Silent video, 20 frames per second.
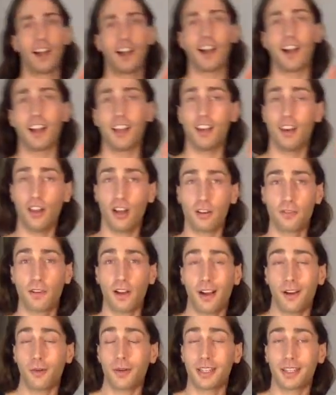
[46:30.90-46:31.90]
I love
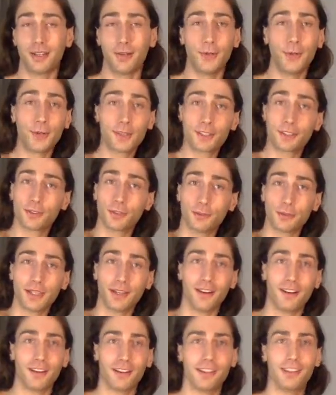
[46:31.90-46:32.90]
how it looks, to be
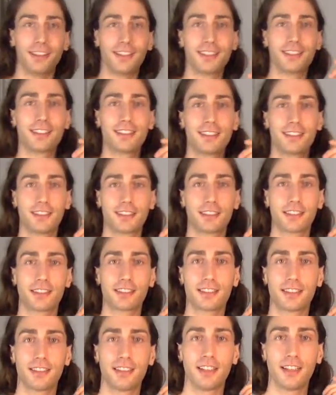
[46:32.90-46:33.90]
honest. It
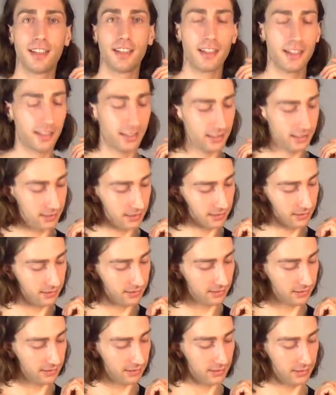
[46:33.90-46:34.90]
just
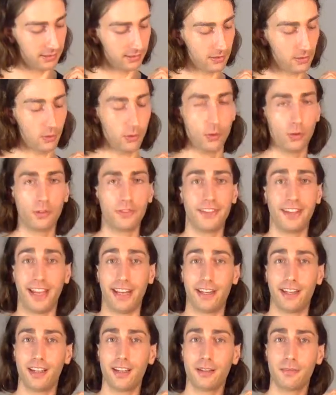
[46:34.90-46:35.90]
old
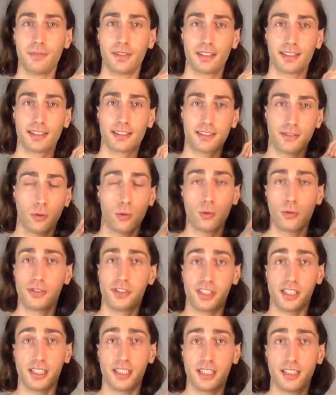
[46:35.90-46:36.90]
denim. This is old
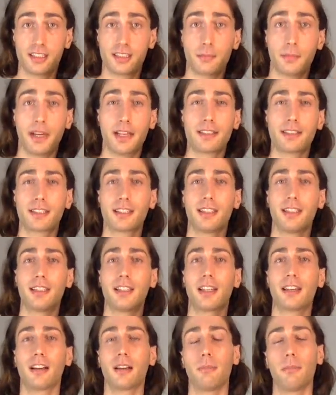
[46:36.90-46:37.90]
jeans, basically,
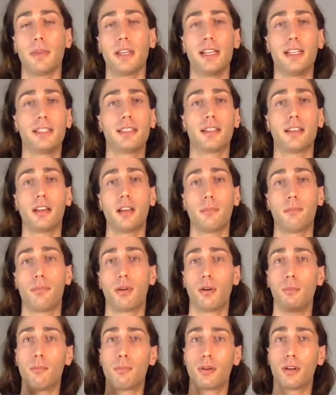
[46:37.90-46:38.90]
that I made
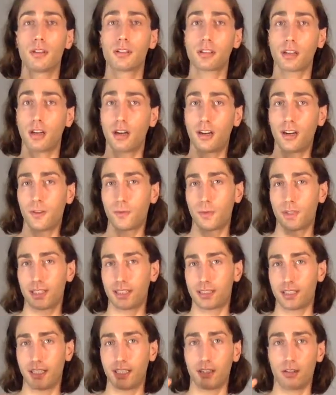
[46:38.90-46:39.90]
pompons of with
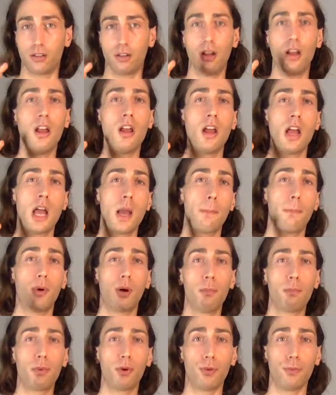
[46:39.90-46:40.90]
this little
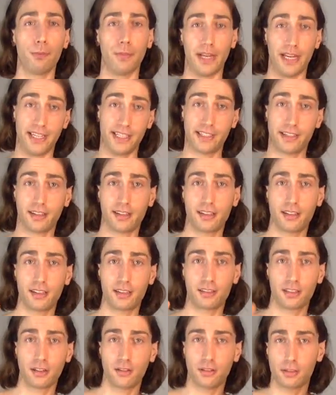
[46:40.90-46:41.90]
pompon maker.
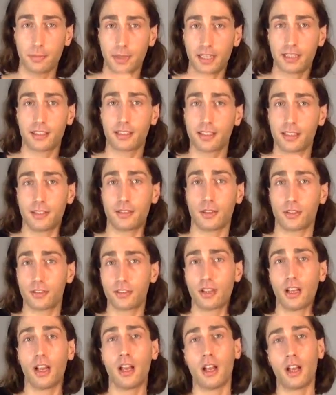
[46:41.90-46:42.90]
So it's basically just
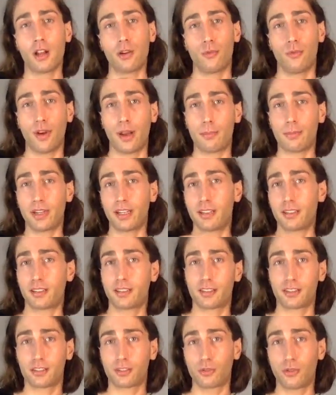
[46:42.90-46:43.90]
wrapping
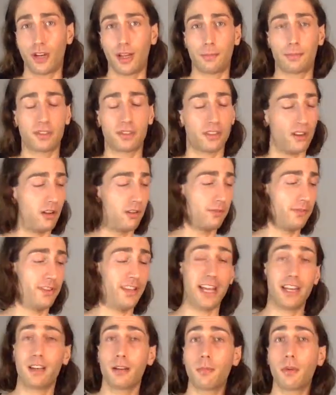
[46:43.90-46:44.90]
straps of
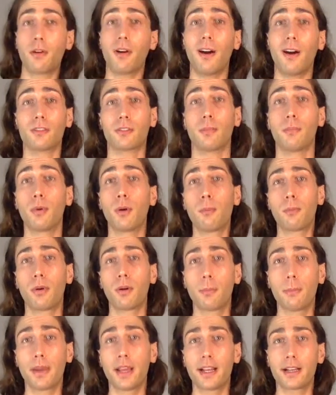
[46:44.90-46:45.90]
denim around the
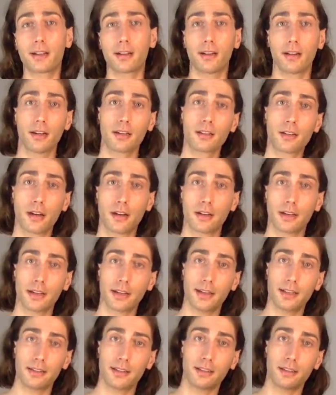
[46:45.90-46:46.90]
pompon maker, cutting
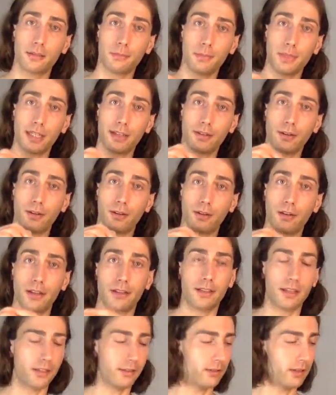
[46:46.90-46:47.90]
it in the middle, and
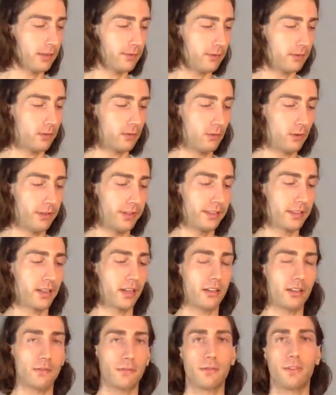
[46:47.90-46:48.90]
then you have all these
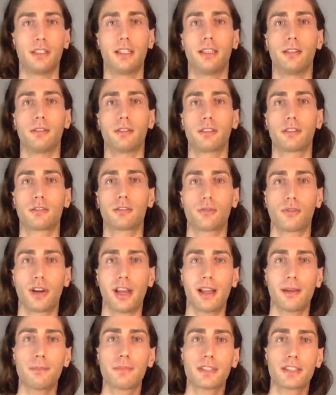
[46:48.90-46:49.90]
kind of little
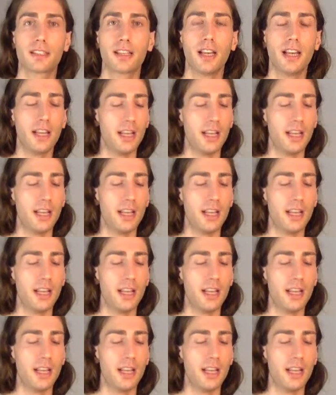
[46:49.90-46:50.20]
straps.